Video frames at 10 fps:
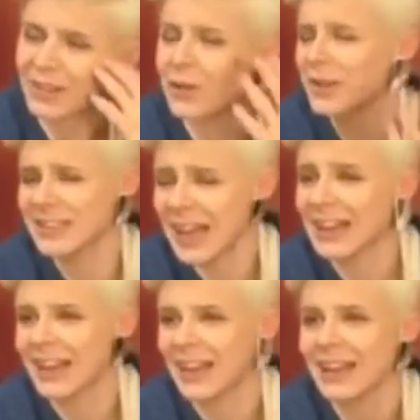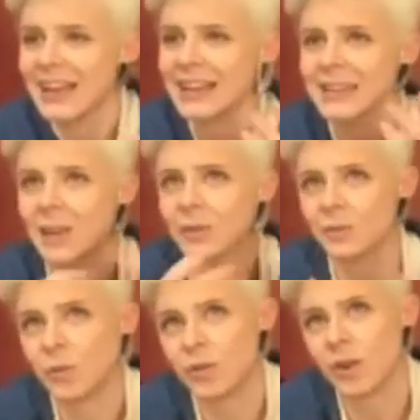No, exactly. It's like
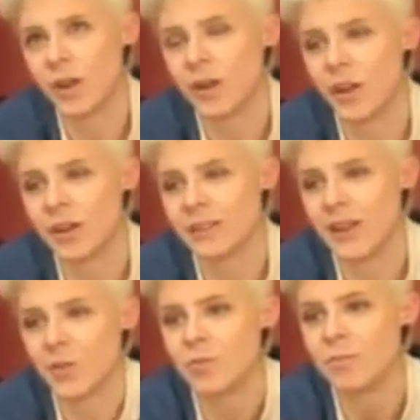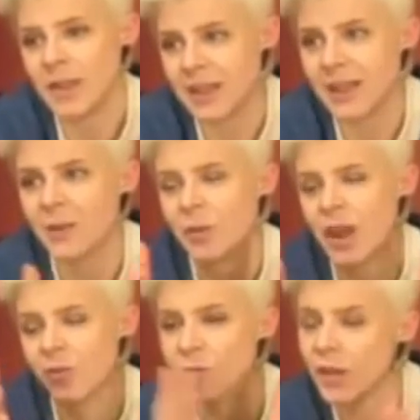an artist that you meet, and we
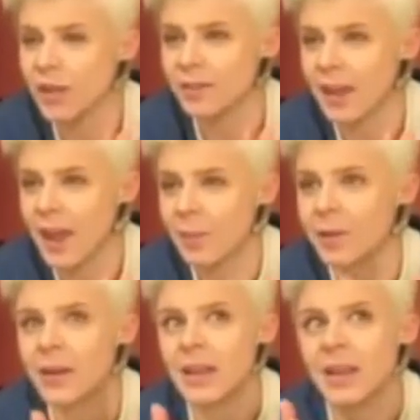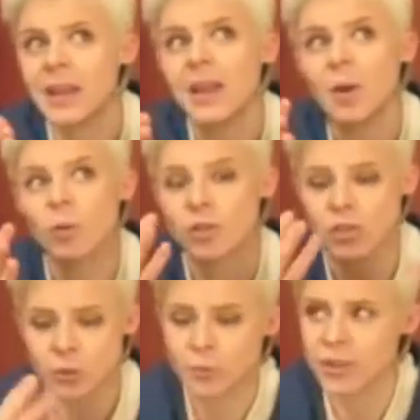had a really good time, and he was
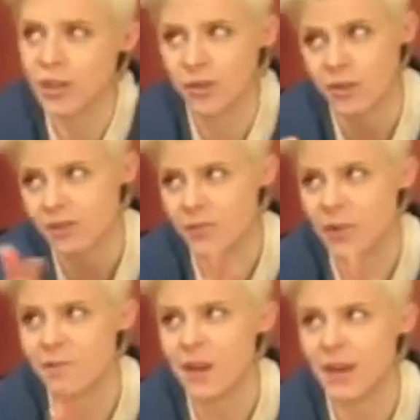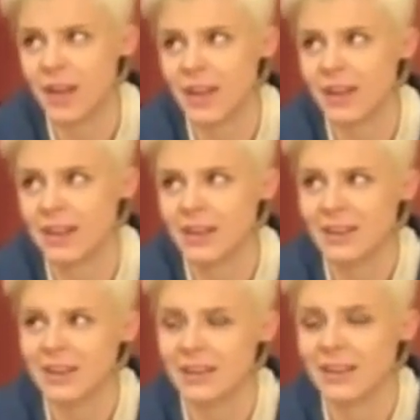super generous and very funny,
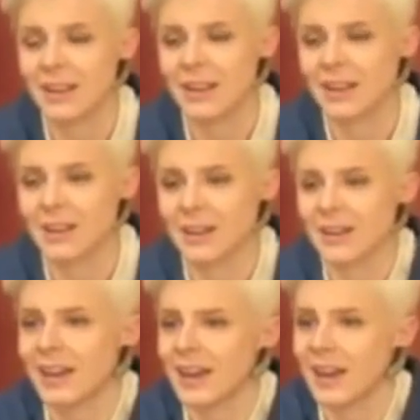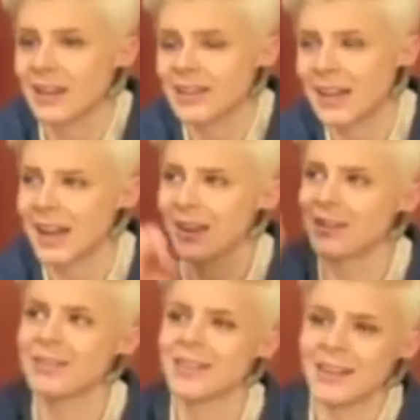and I guess, like,
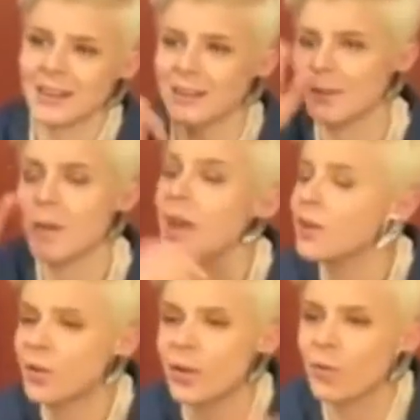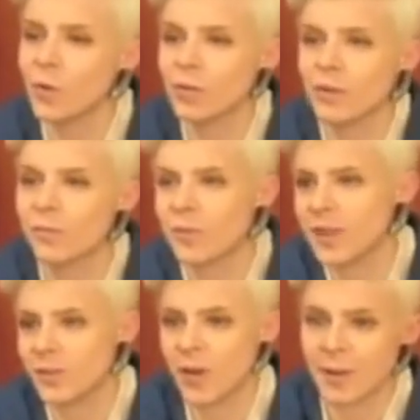I'd see a glimpse. You know, he wrote
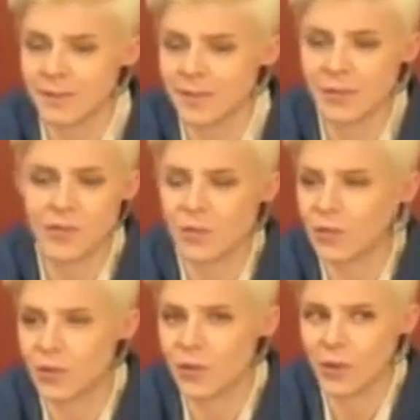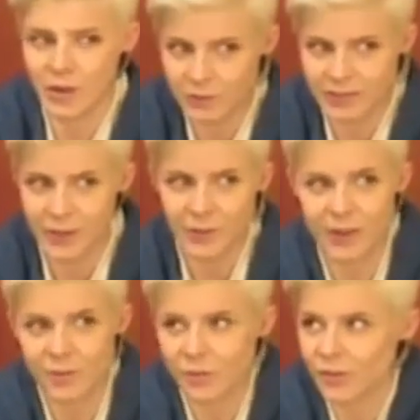his rhymes in the studio, and I was there
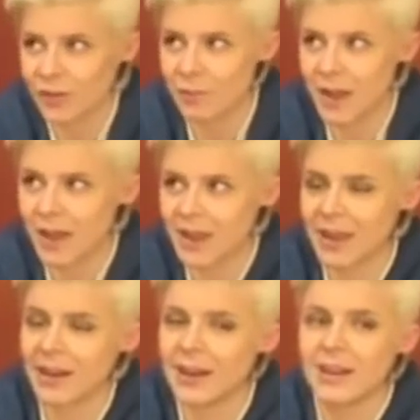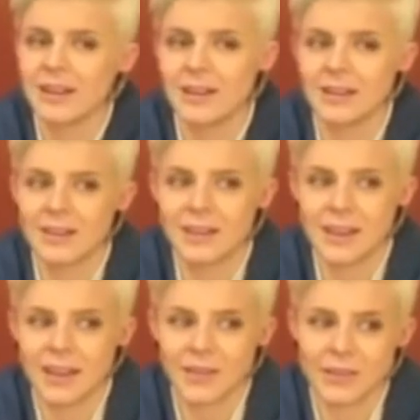when he was on the mic,
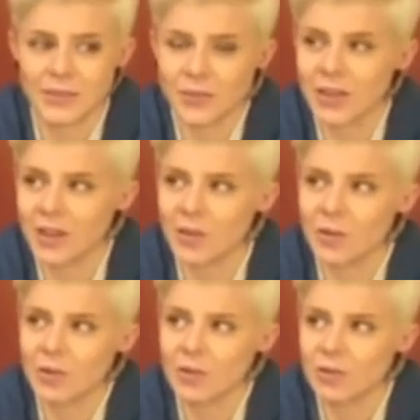and it was really cool.